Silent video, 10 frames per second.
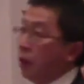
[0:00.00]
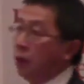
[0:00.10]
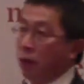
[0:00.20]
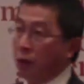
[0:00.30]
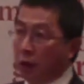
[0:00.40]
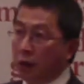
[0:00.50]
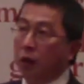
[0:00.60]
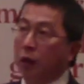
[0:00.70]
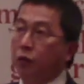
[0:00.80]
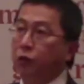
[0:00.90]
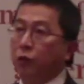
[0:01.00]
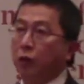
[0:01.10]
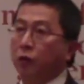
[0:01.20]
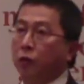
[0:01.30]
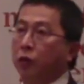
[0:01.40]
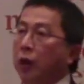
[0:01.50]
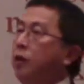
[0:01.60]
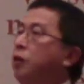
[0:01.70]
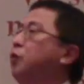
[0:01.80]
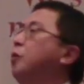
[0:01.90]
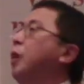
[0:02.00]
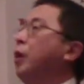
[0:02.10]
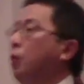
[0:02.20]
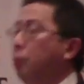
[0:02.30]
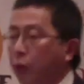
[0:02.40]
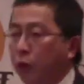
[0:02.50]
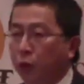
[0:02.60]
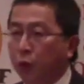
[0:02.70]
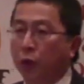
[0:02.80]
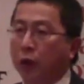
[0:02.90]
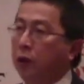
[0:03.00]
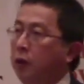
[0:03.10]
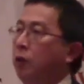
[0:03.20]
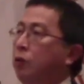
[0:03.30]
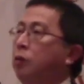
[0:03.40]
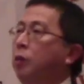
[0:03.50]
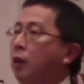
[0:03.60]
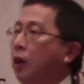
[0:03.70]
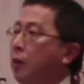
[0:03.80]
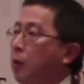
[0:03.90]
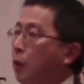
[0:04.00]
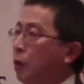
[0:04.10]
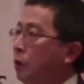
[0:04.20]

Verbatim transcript: you already learned enough of at least from my own point of view, what I tell you about